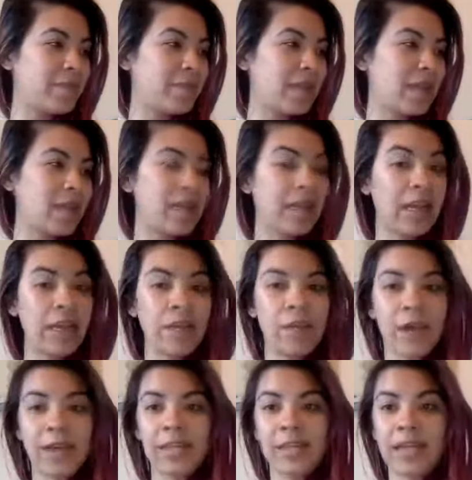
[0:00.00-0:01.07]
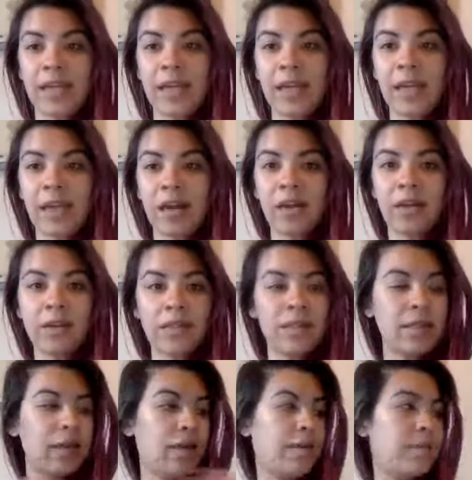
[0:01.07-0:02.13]
let you guys in on
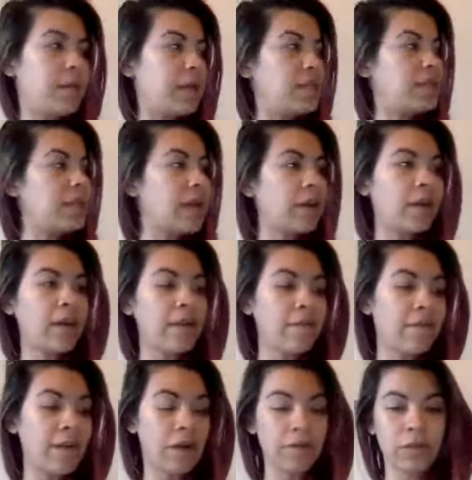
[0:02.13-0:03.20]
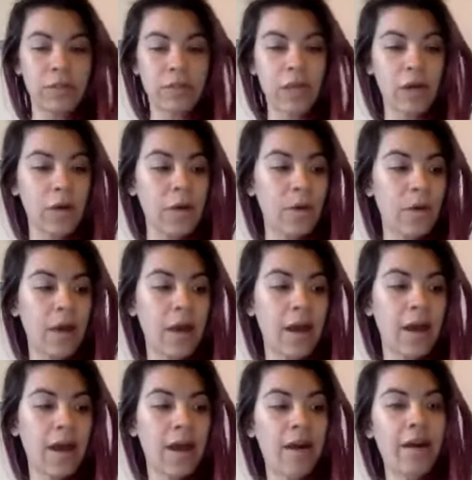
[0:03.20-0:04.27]
some insider info. So
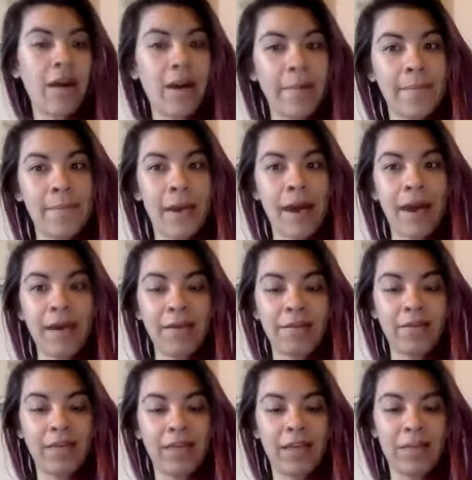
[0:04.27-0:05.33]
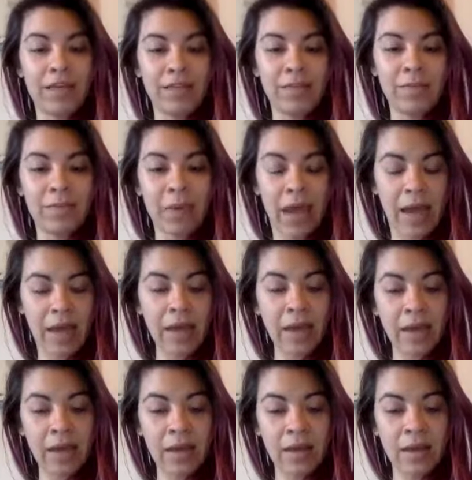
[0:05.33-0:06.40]
our Amavi is back.
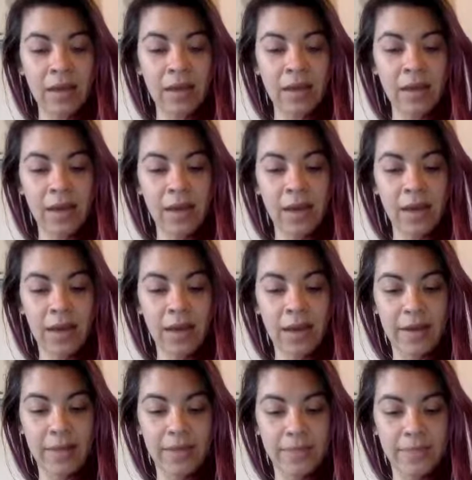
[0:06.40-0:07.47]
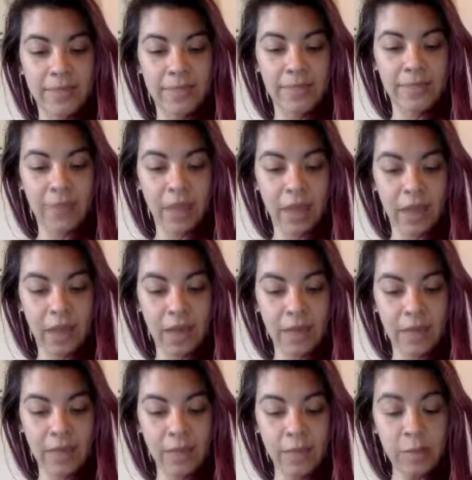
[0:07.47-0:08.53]
Um, I
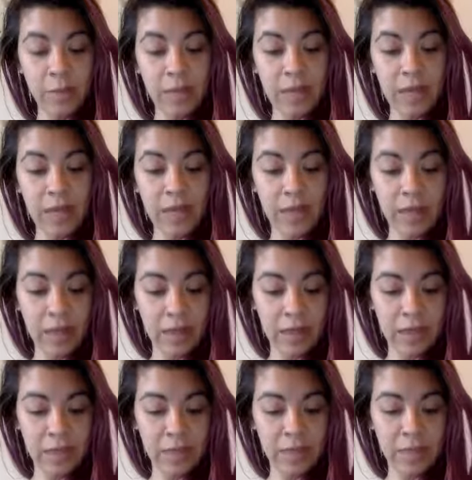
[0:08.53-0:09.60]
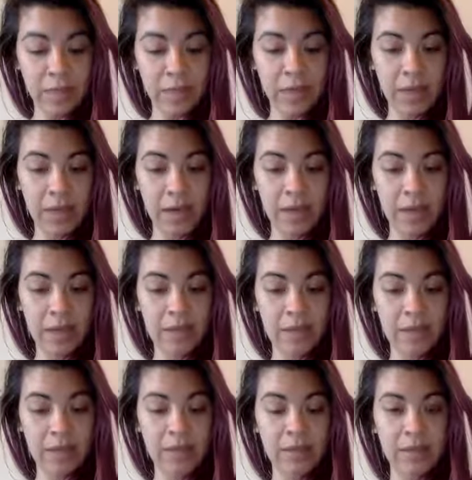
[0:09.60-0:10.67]
am super excited about this
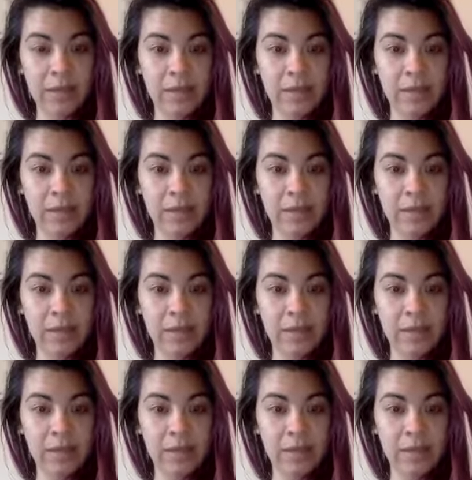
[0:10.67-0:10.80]
because